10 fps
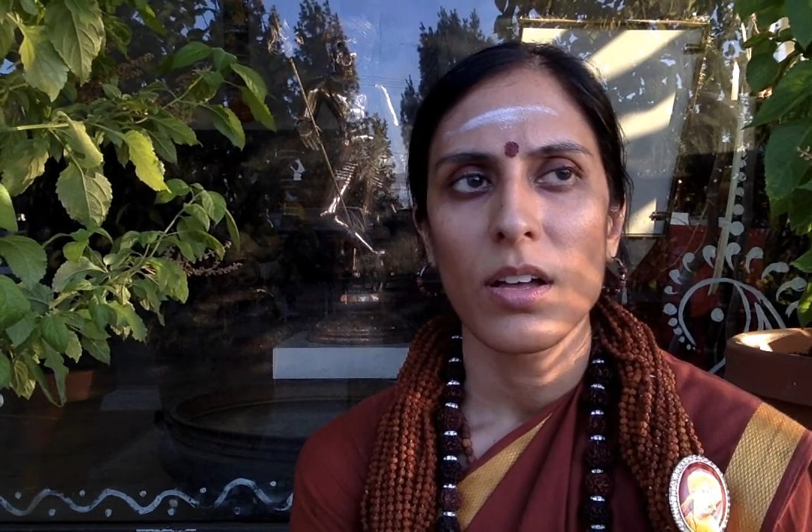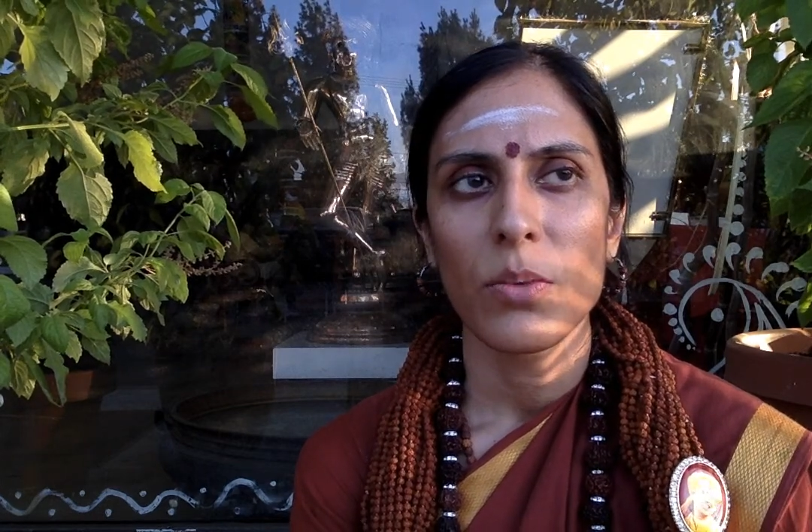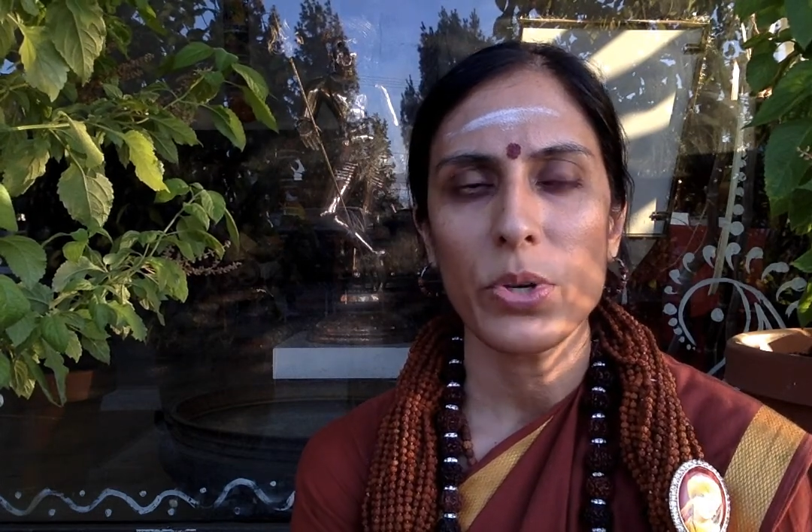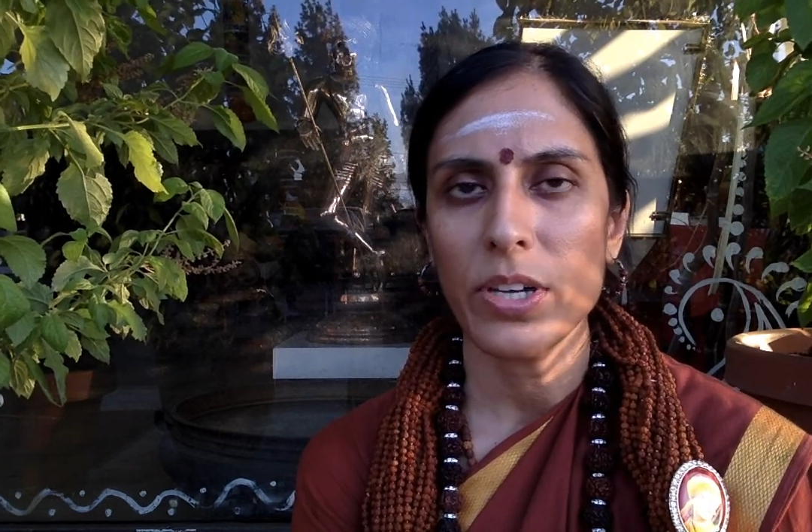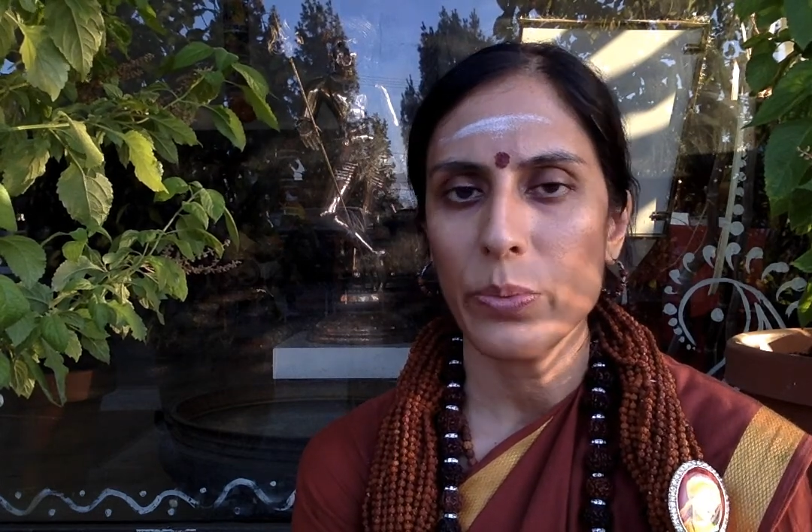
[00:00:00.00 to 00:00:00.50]

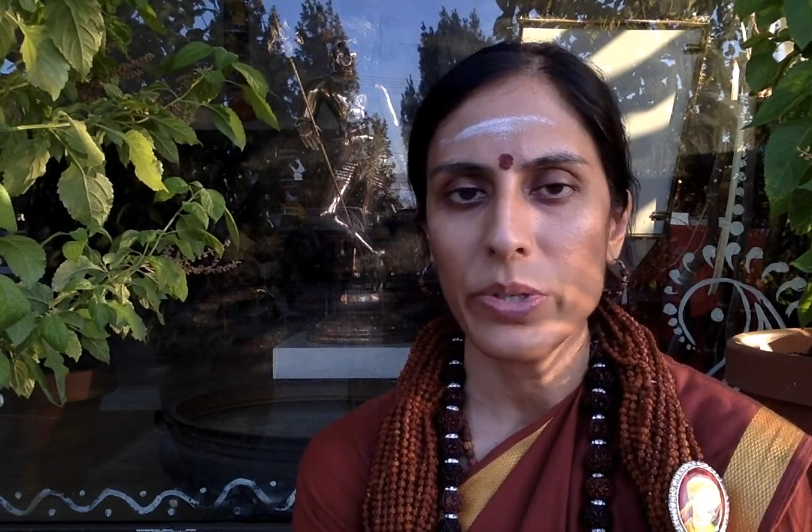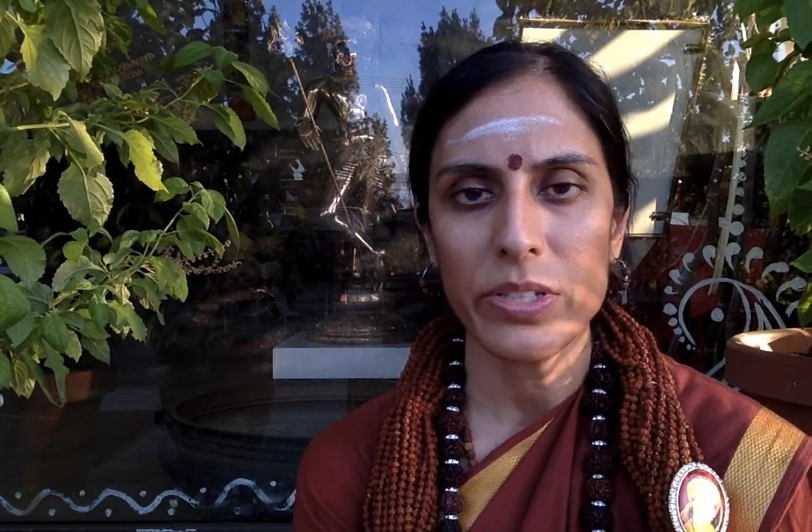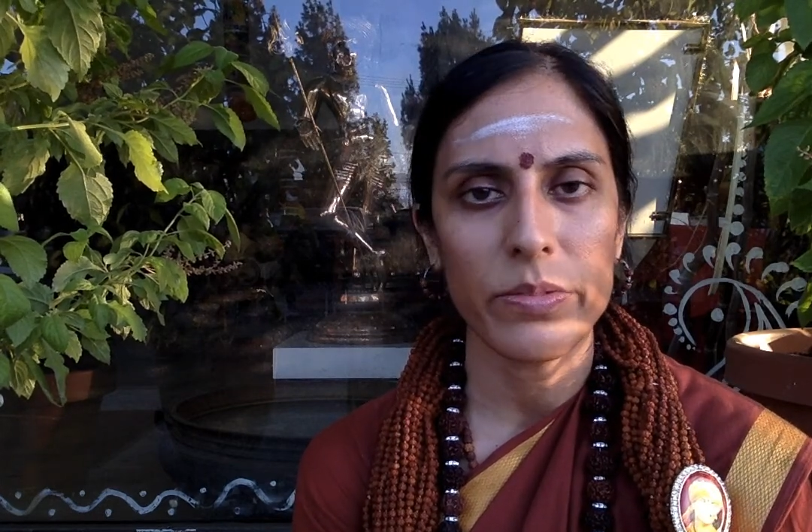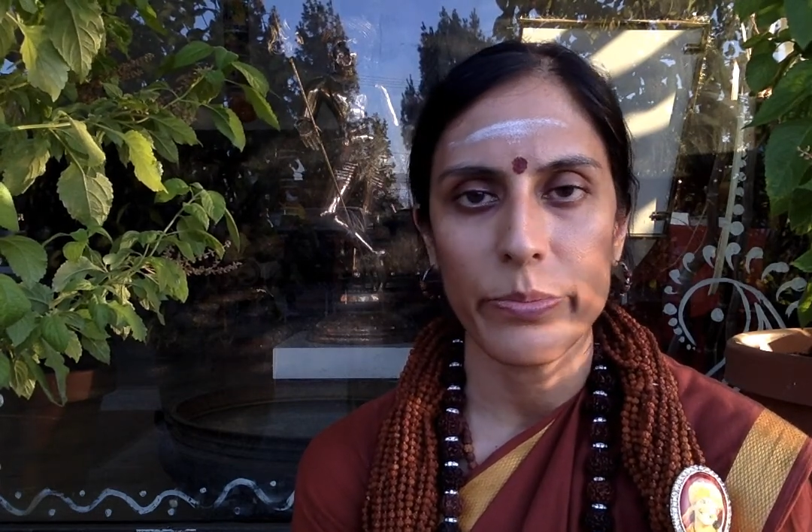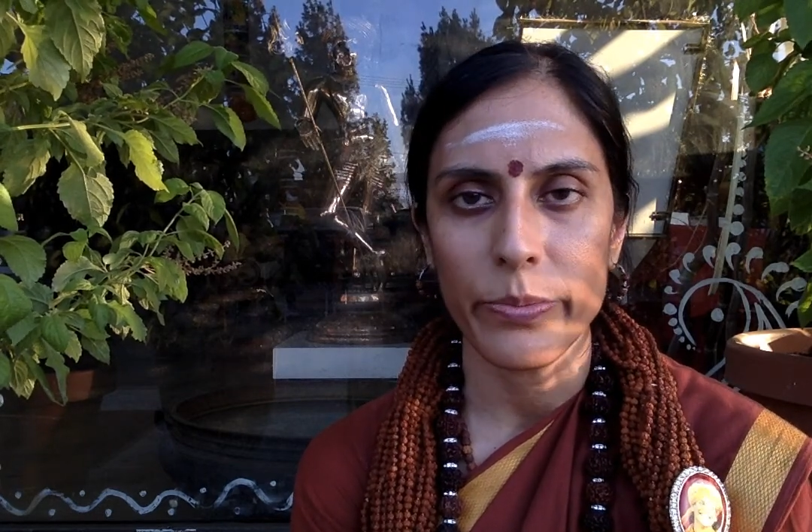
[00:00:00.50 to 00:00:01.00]
which I
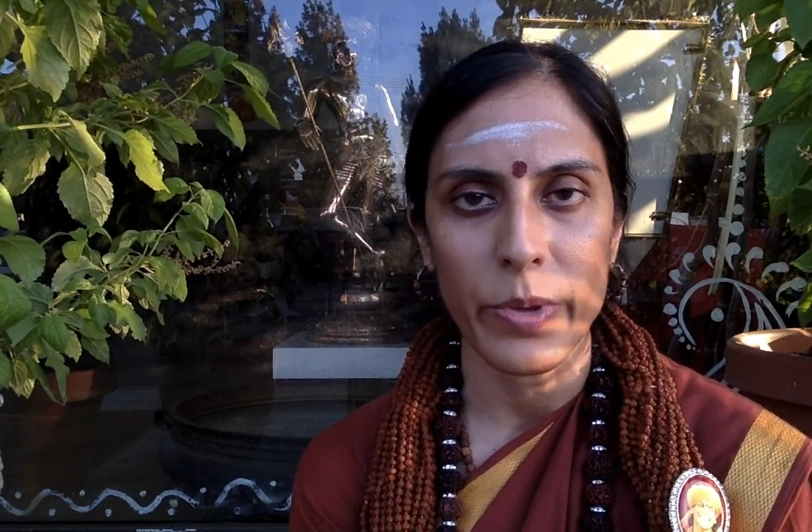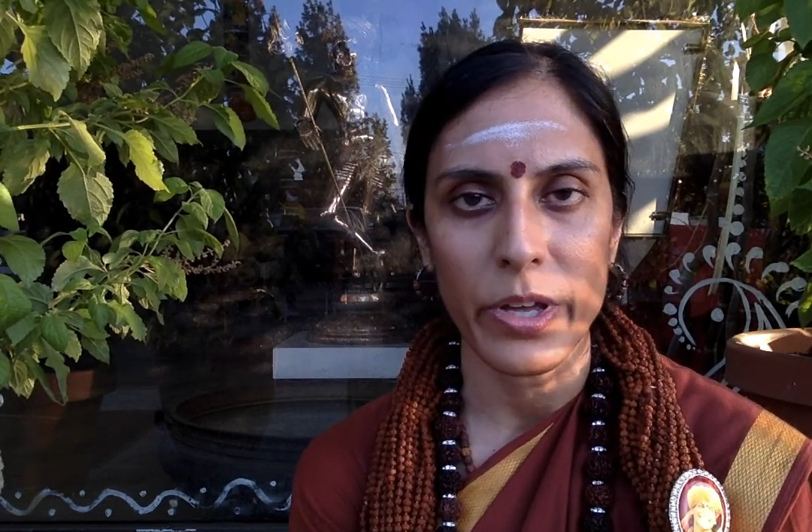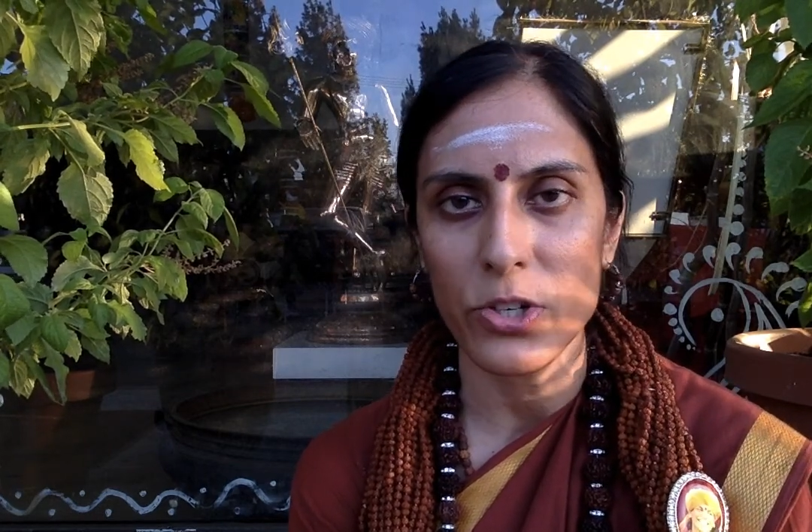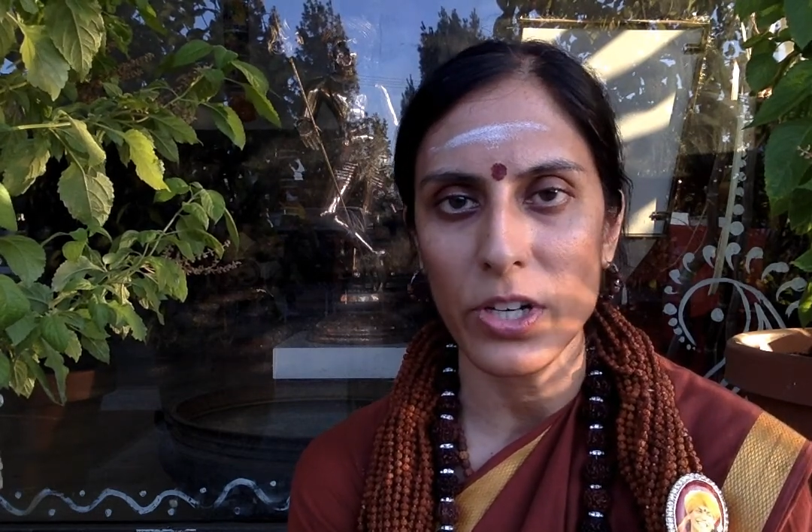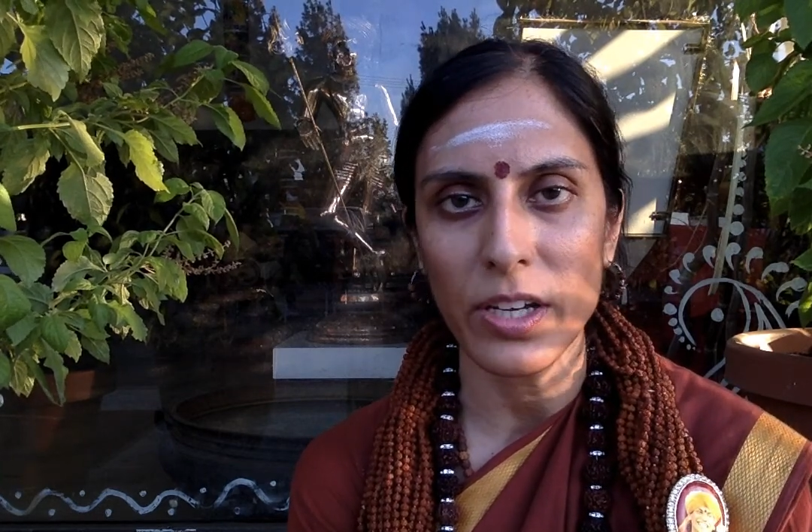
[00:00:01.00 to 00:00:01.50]
was
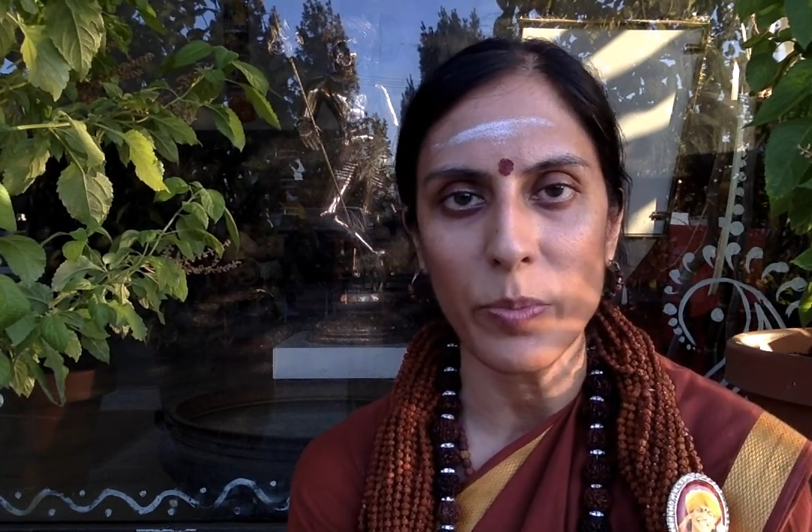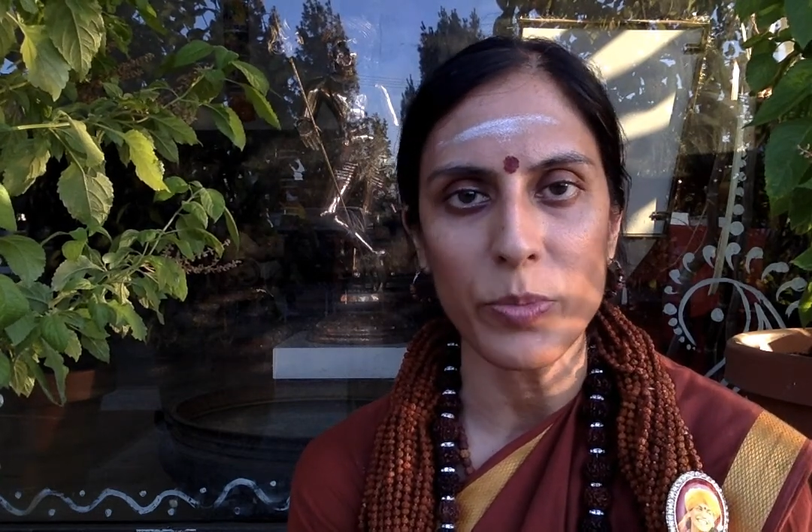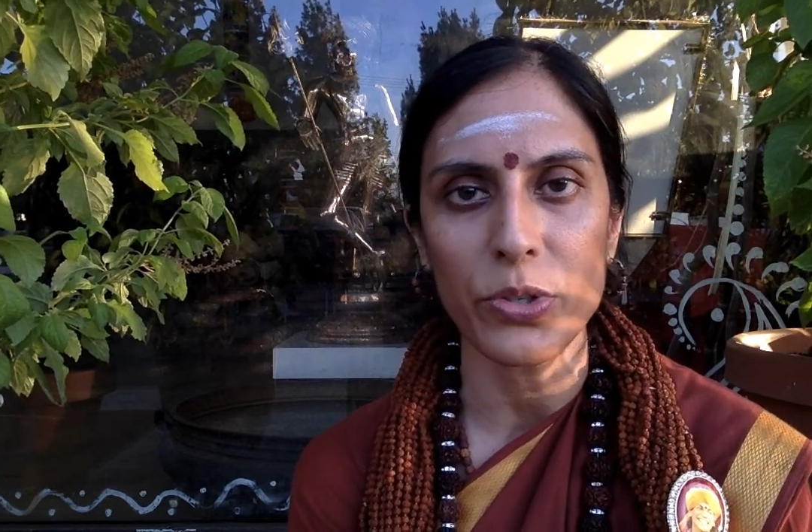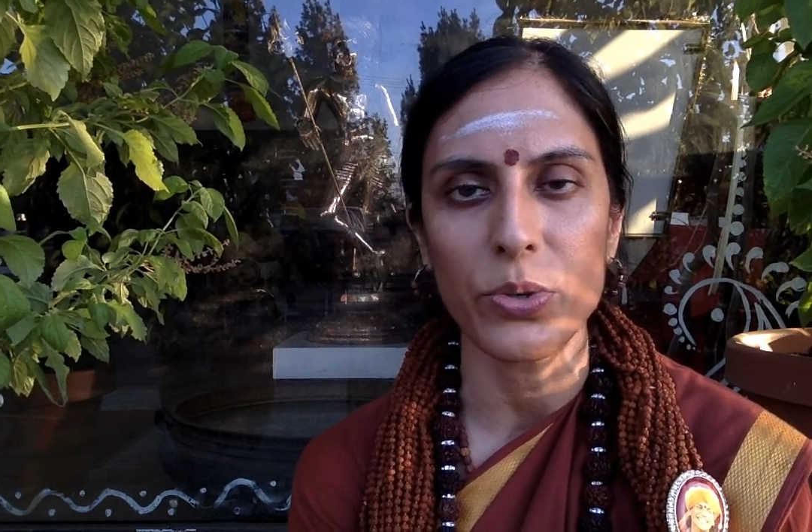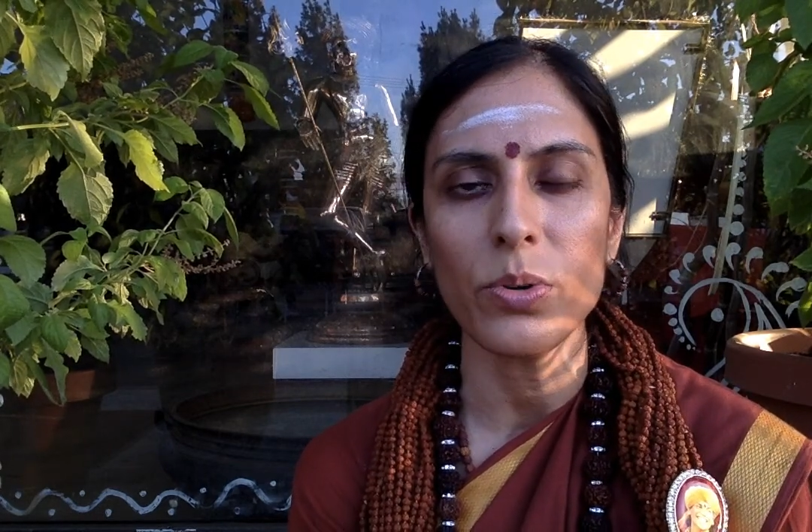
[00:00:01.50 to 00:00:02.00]
measuring up
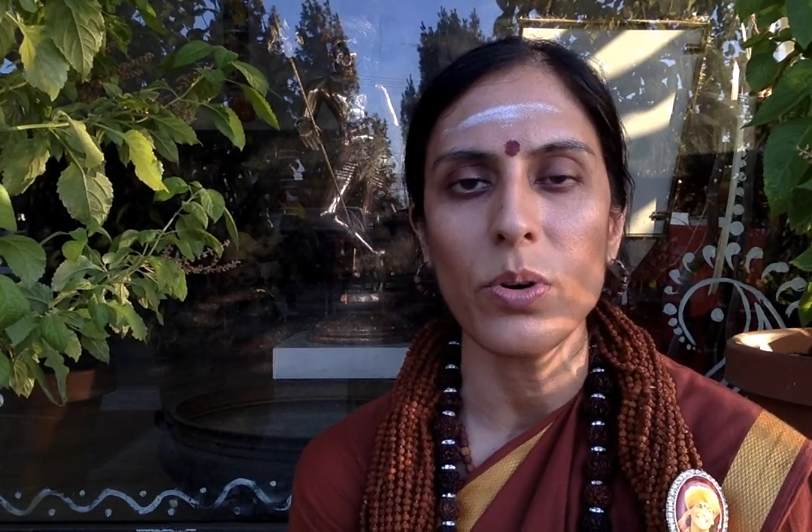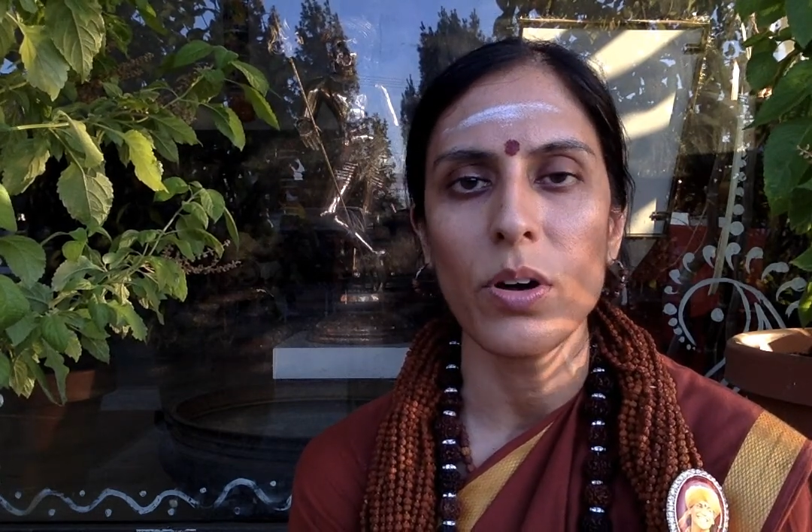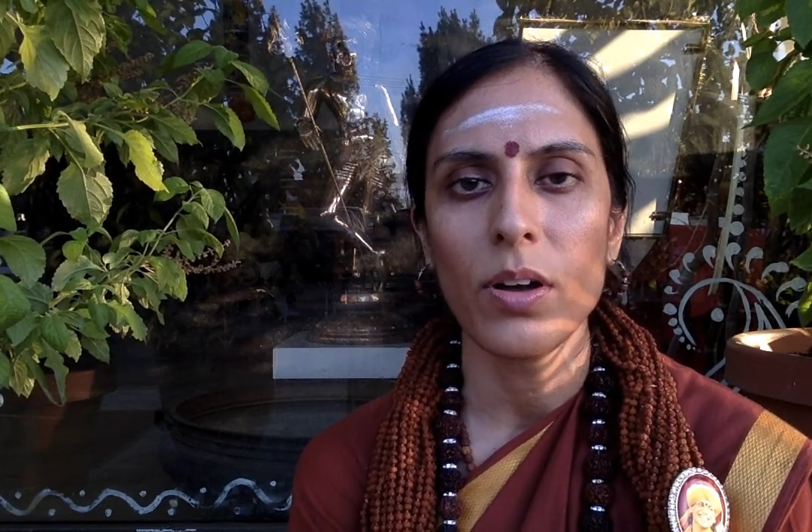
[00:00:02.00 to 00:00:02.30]
to,